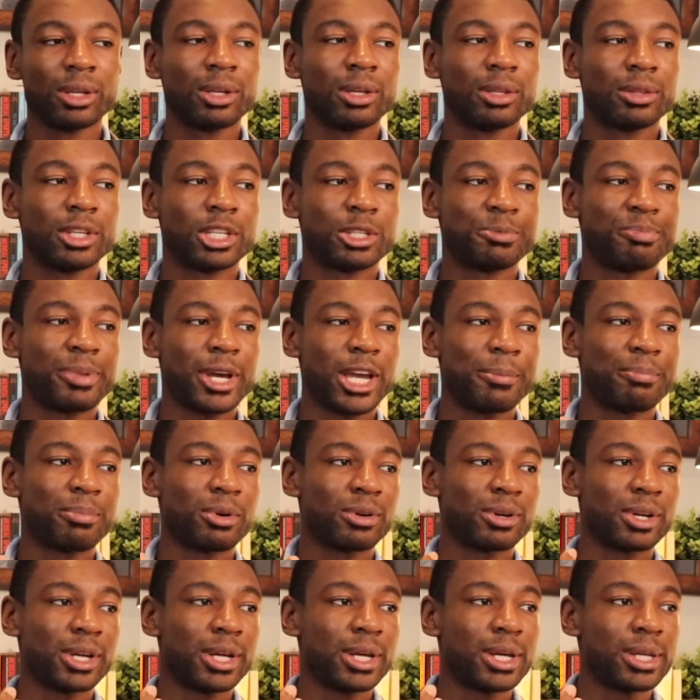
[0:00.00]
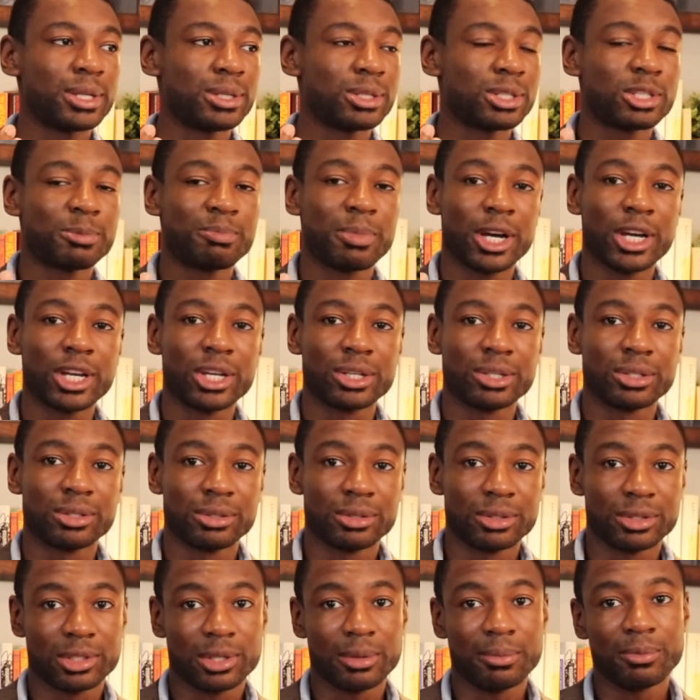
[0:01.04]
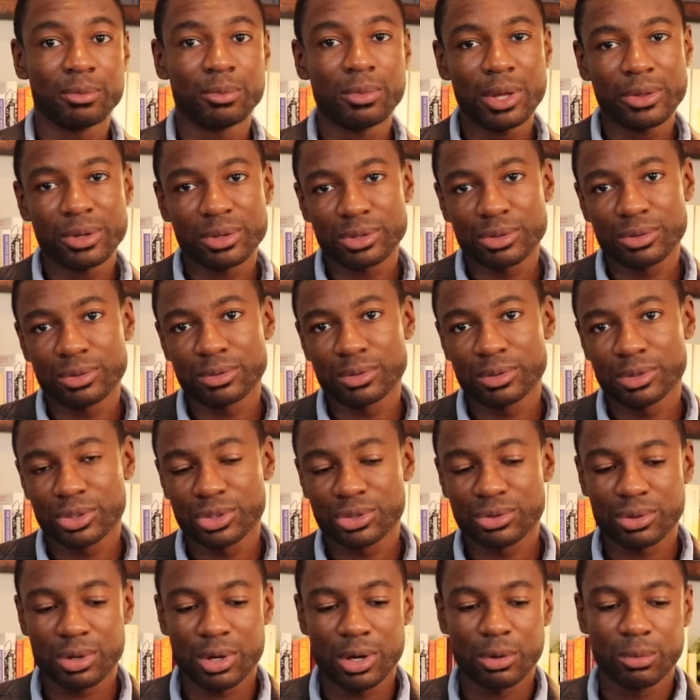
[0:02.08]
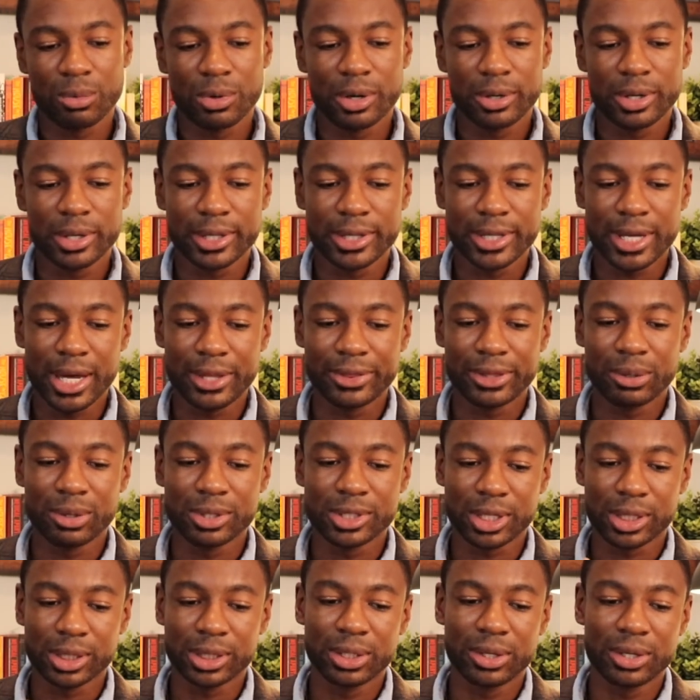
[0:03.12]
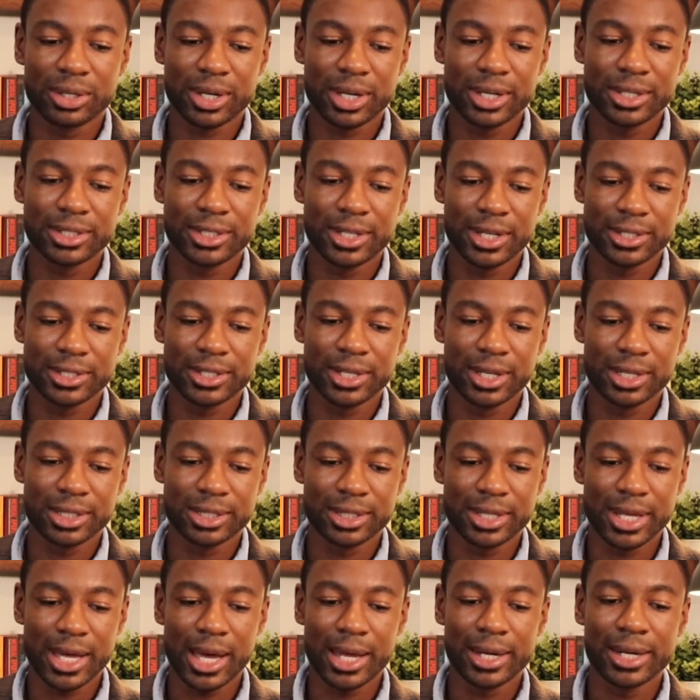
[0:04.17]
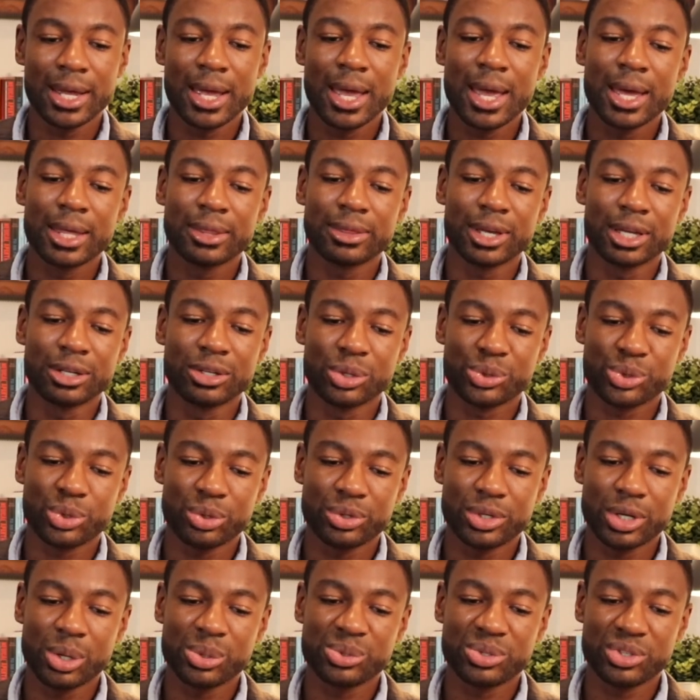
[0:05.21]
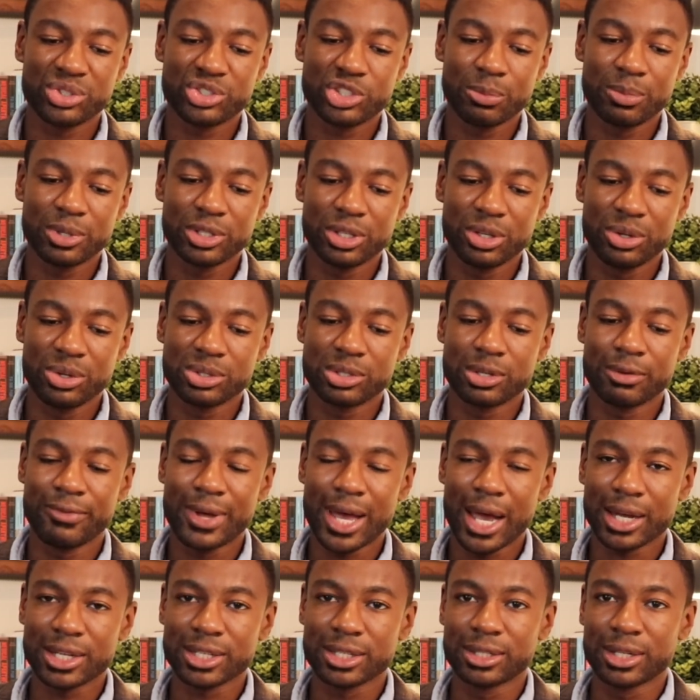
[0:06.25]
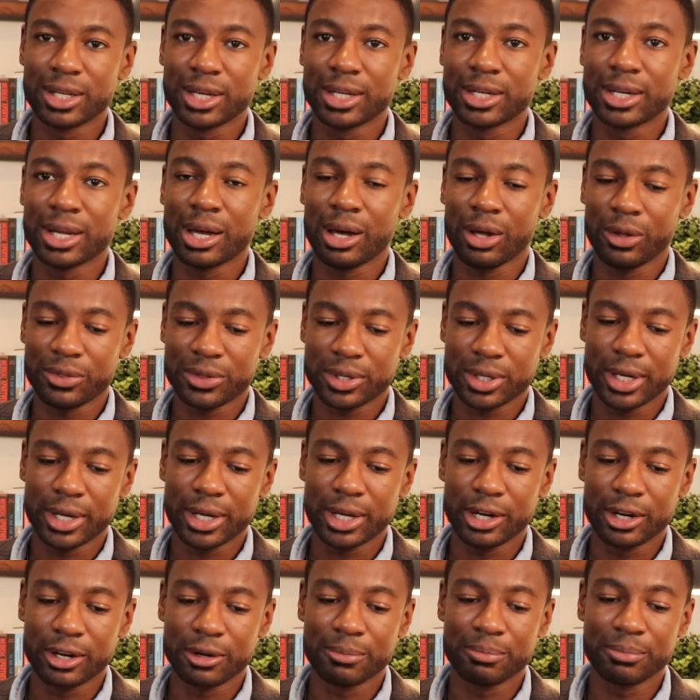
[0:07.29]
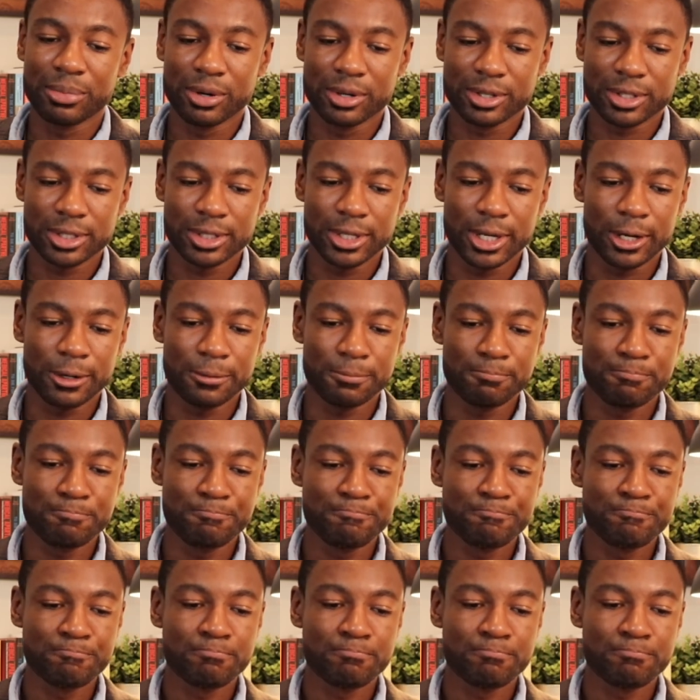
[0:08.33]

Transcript: This paper ends by some rather strong wording that there is a clear consensus that the initial doses should be used to vaccinate healthcare personnel,